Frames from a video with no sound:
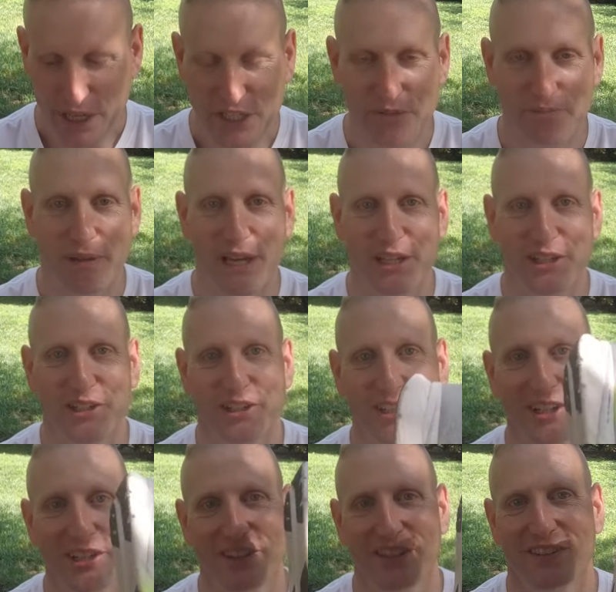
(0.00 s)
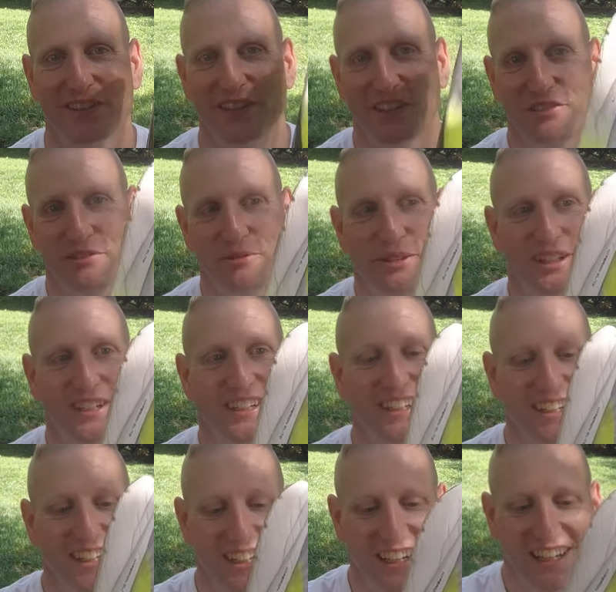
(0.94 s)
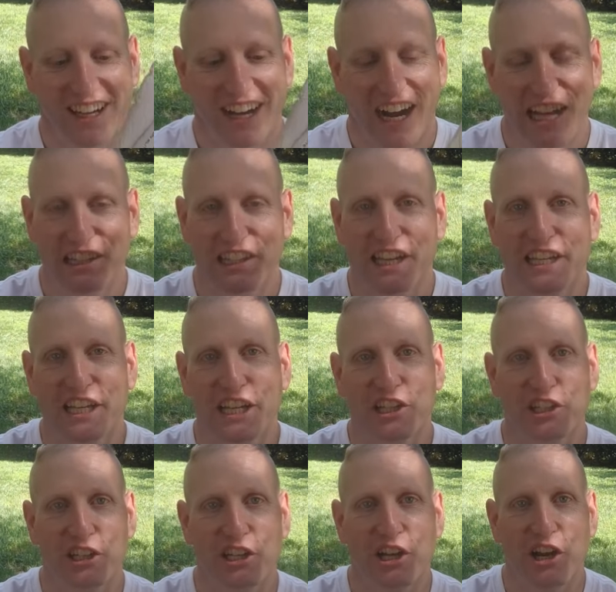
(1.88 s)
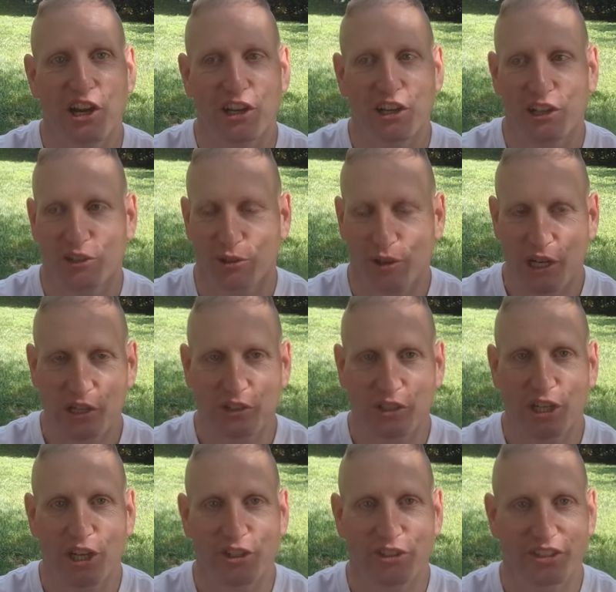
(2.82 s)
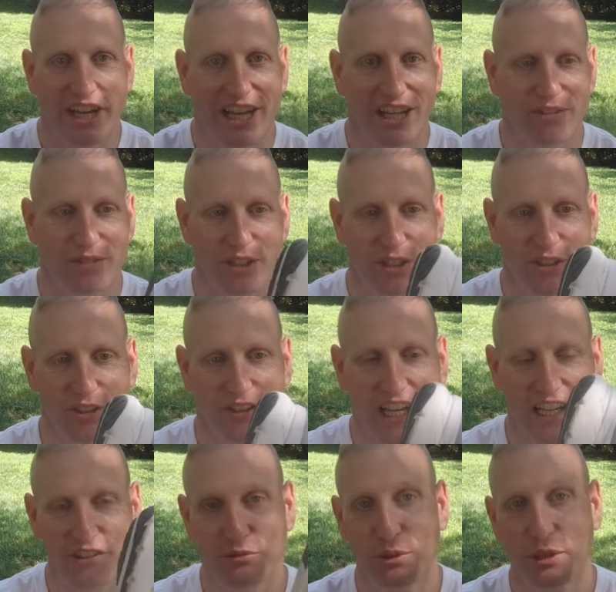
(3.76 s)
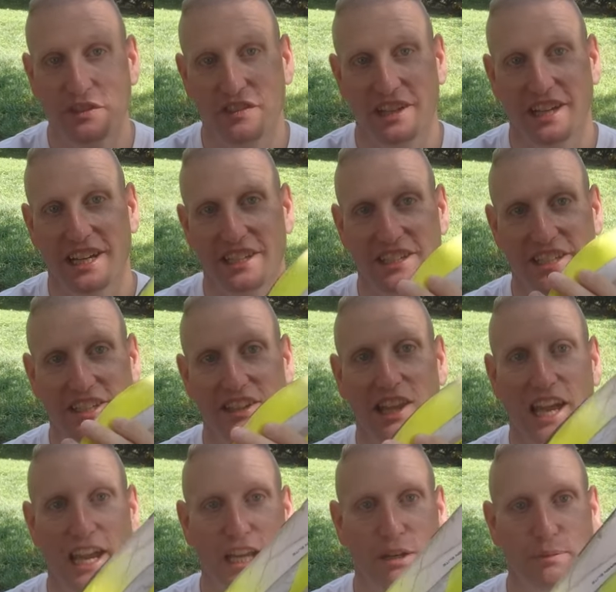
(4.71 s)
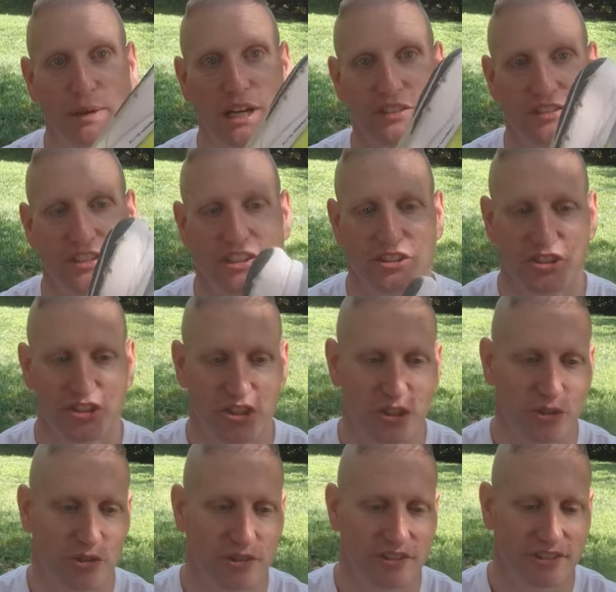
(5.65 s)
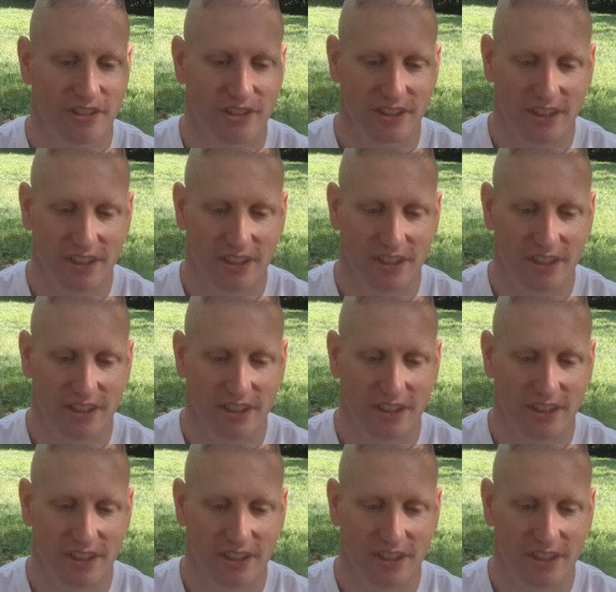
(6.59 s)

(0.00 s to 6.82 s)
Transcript: Much better than this one. I like a good ground contact feel. That's one thing I did like about these shoes.